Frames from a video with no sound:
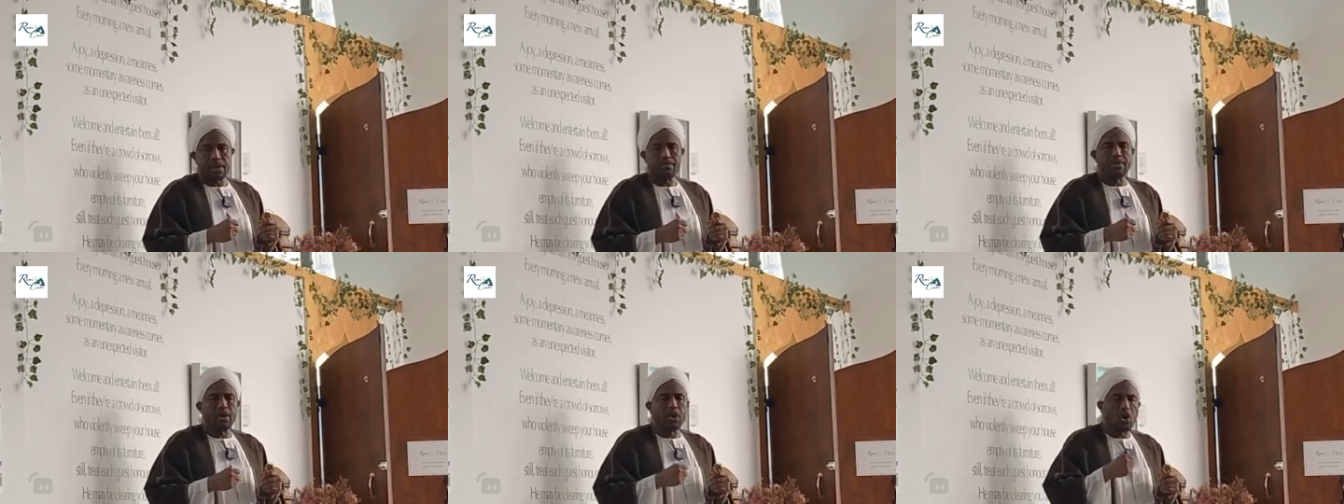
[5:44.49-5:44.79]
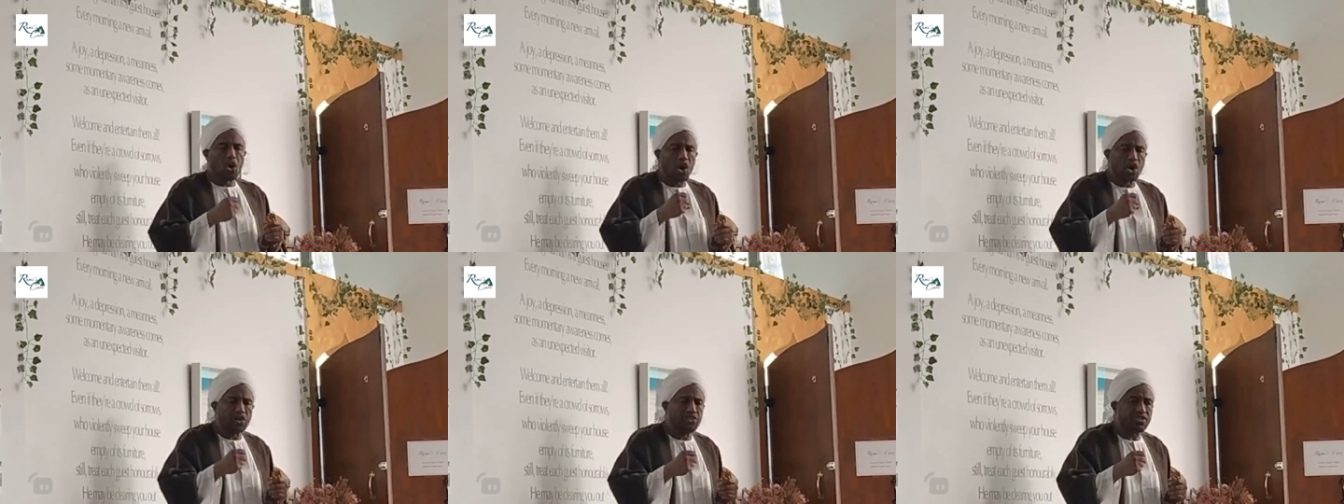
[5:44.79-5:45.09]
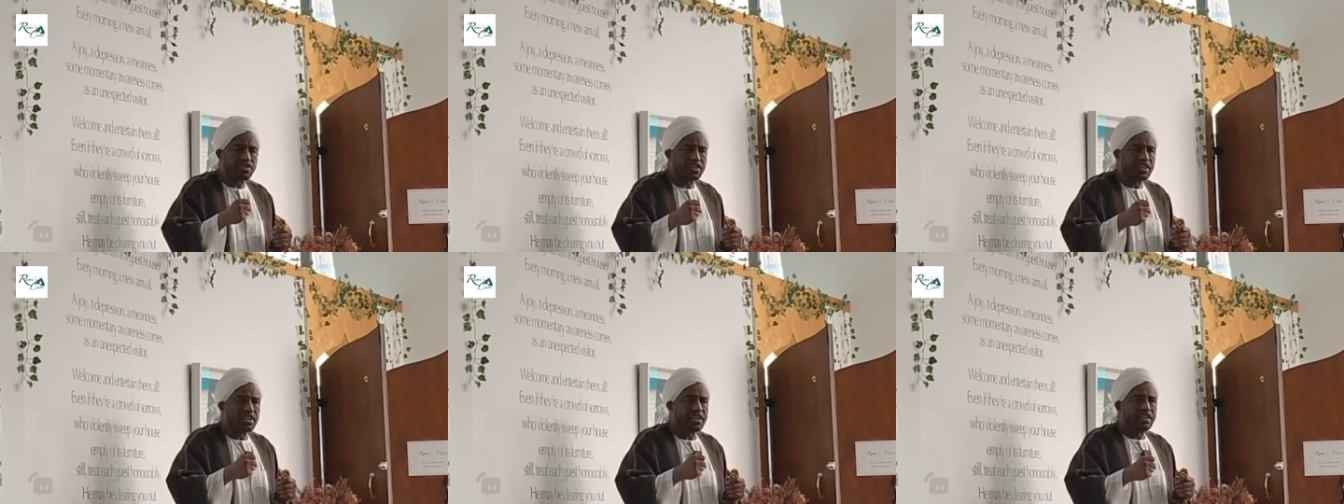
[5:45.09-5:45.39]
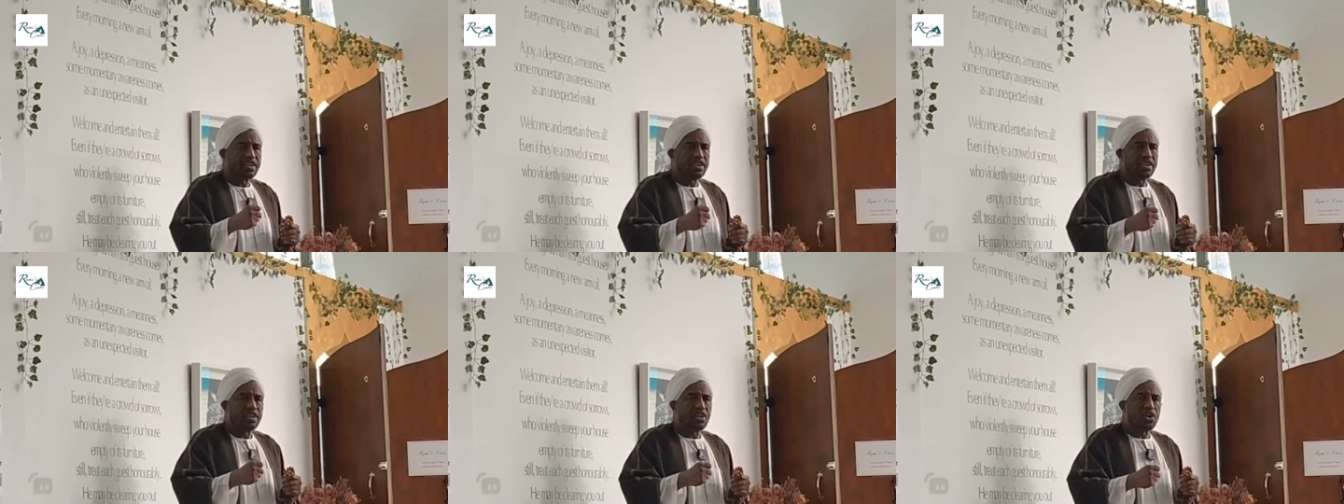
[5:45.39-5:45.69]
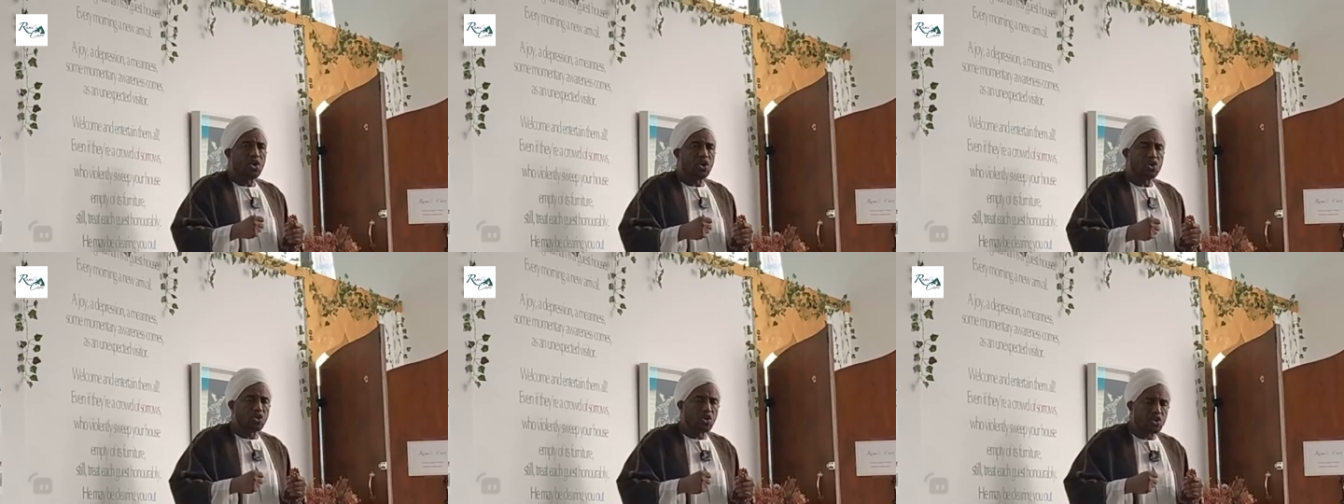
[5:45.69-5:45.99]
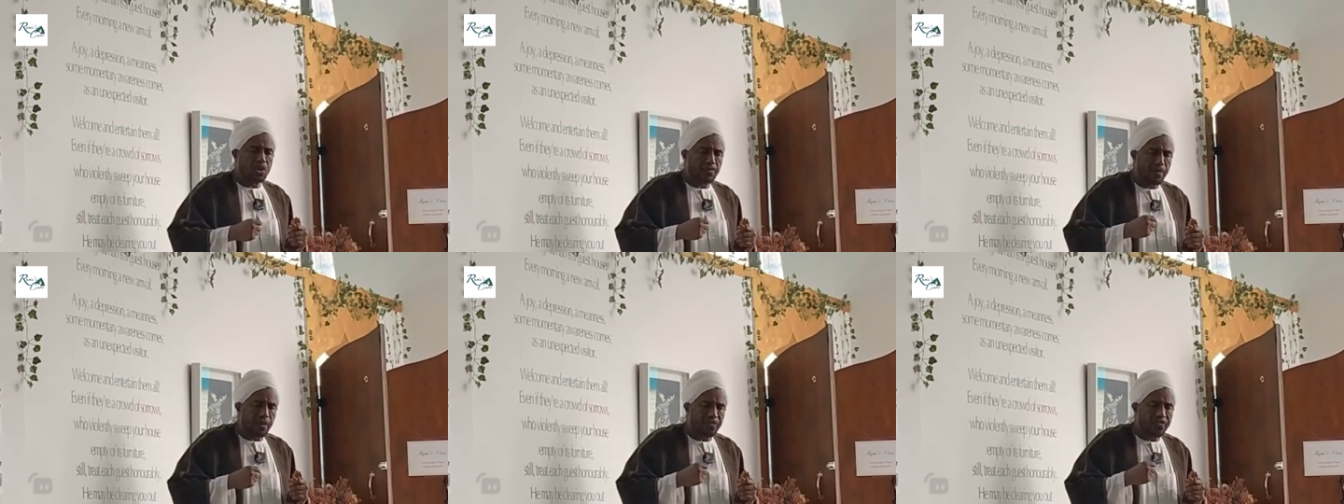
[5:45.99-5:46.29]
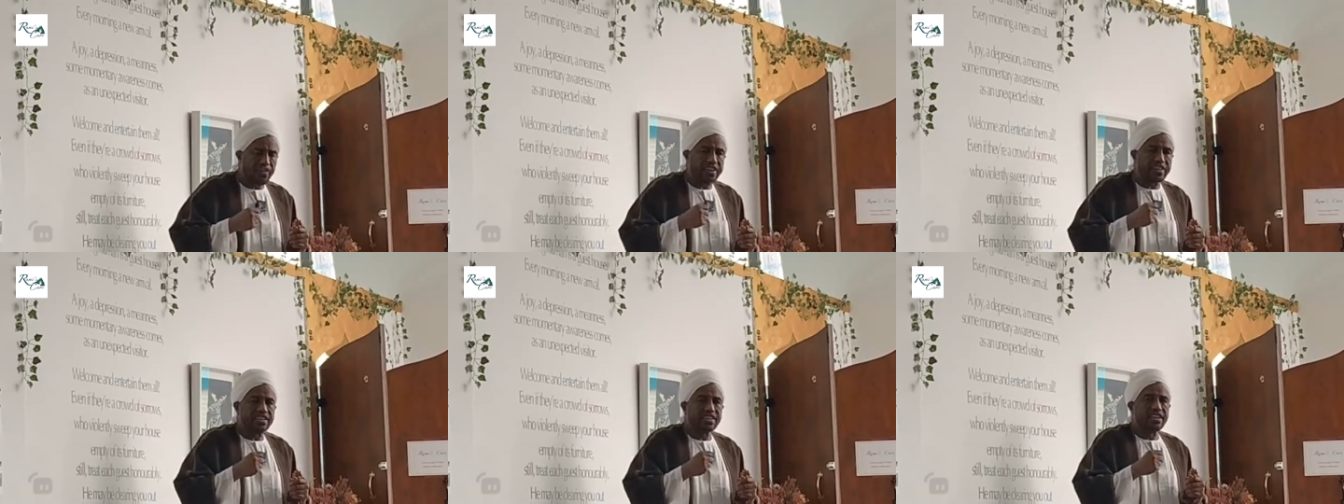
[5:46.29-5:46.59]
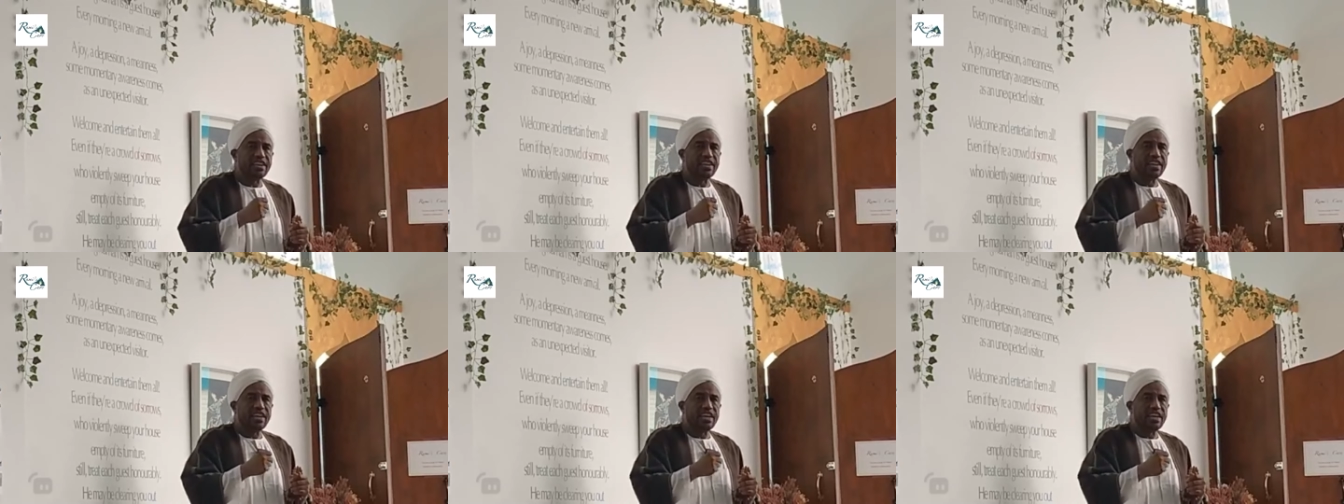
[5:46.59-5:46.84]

Because although the Prophet